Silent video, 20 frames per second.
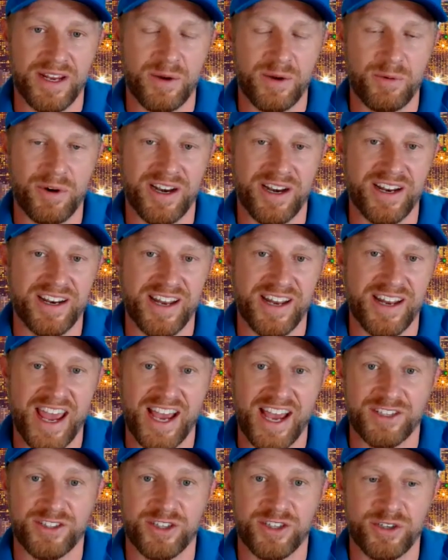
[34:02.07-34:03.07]
and I wanted to
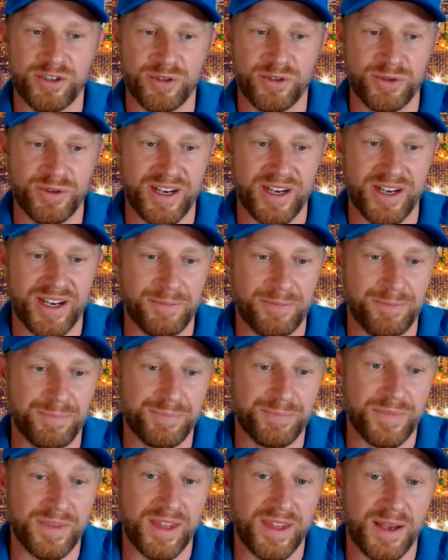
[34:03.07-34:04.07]
ask you a
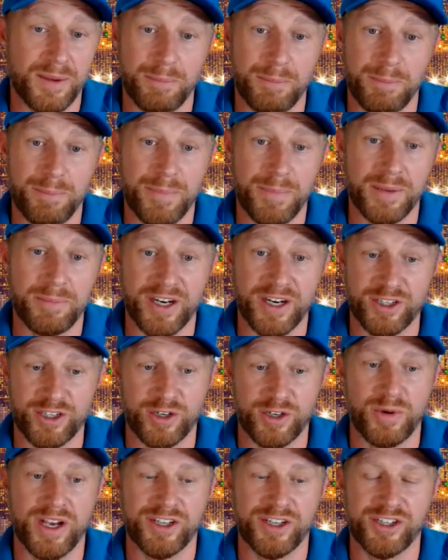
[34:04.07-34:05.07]
big
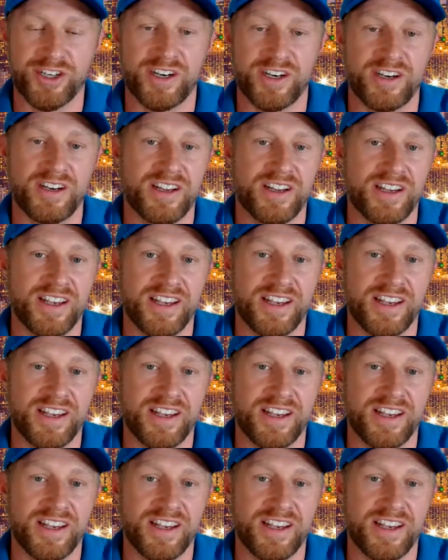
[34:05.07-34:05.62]
picture question.